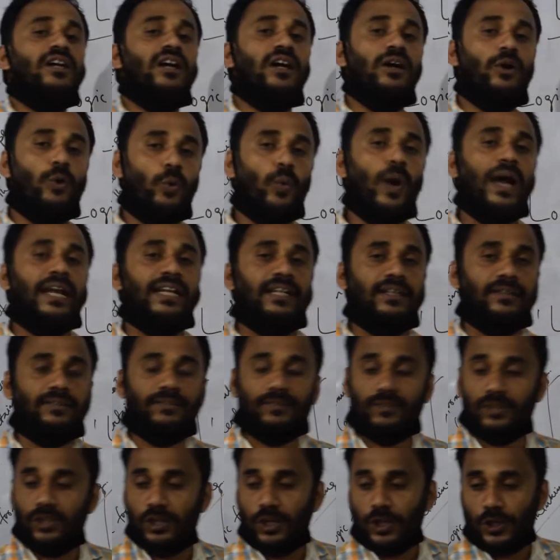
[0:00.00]

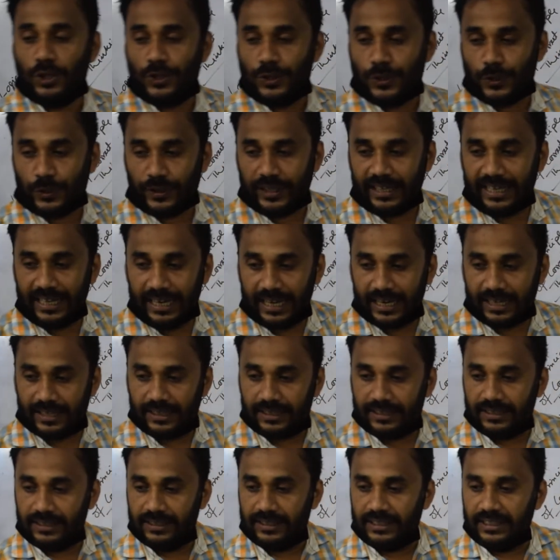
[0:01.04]
one. So
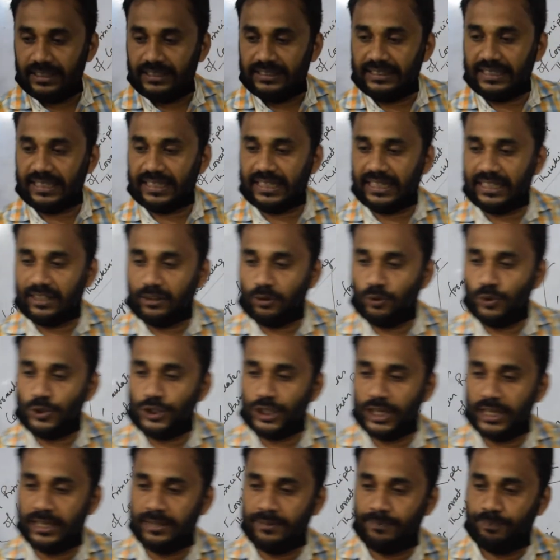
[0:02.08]
here the
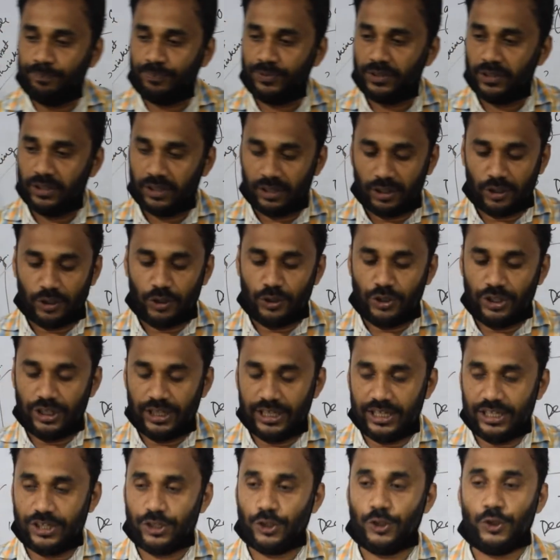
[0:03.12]
conclusion
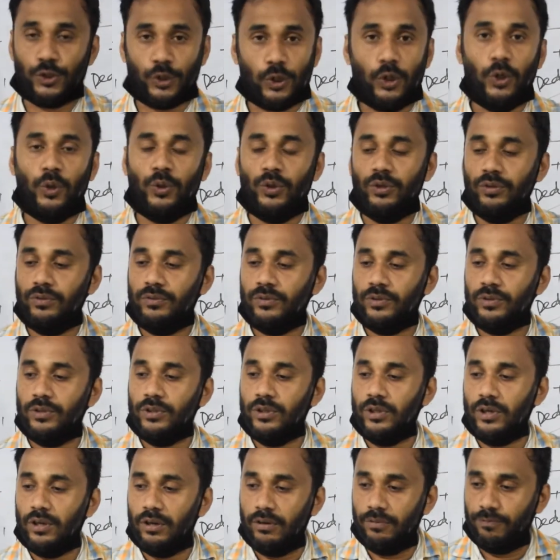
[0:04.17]
is drawn
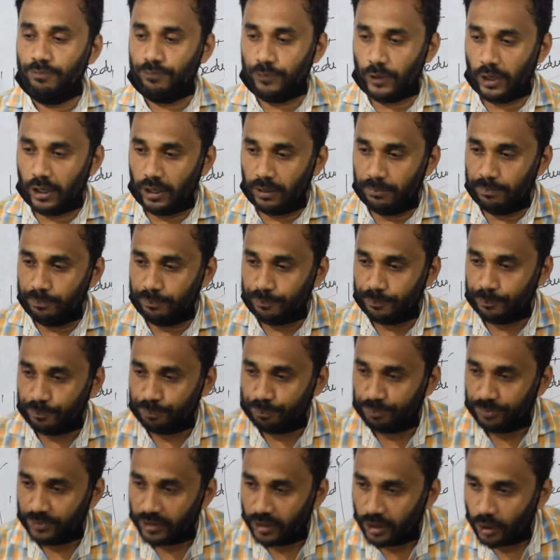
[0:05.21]
from
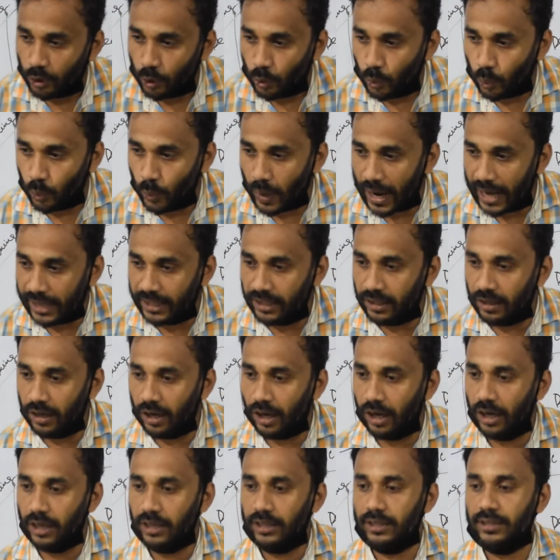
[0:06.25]
one
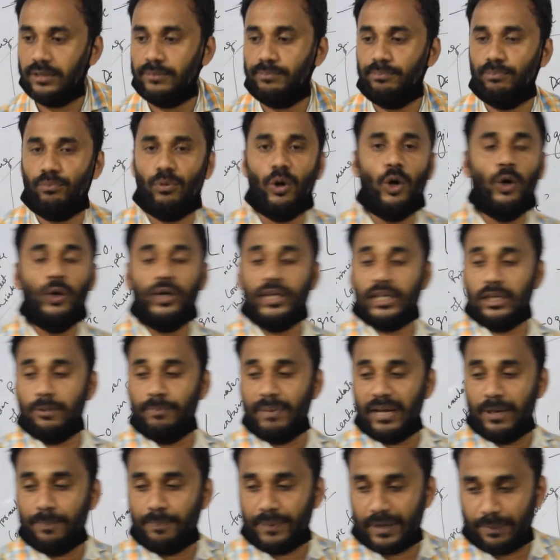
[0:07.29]
or more
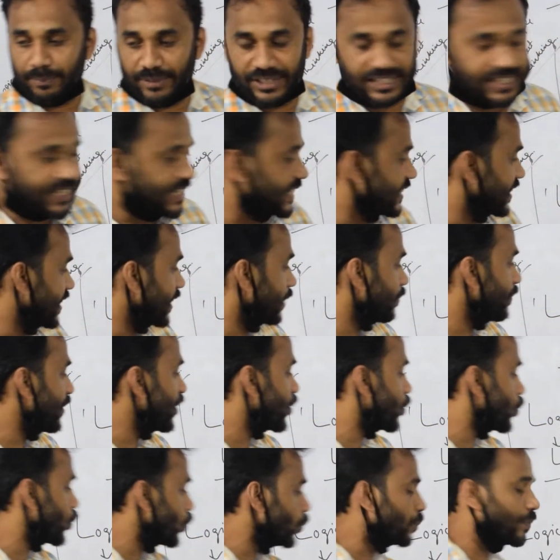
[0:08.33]
given premises, that
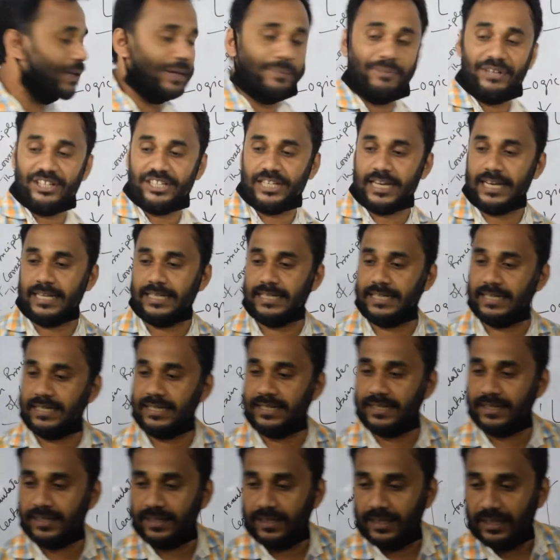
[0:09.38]
means two
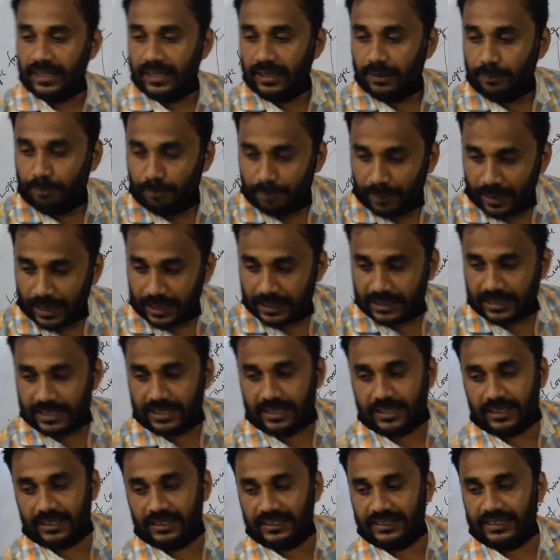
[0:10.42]
premises,
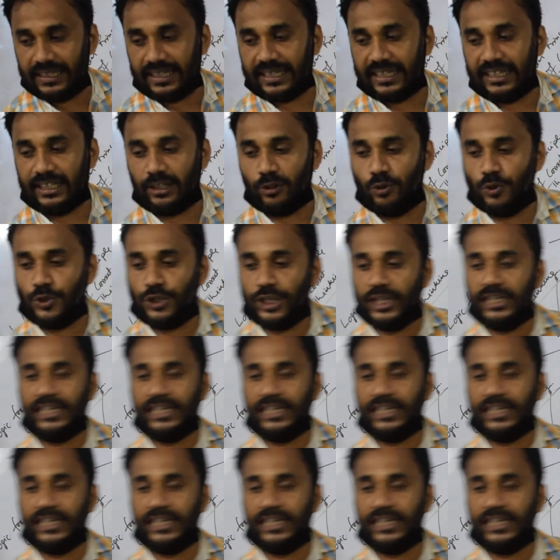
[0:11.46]
but the conclusion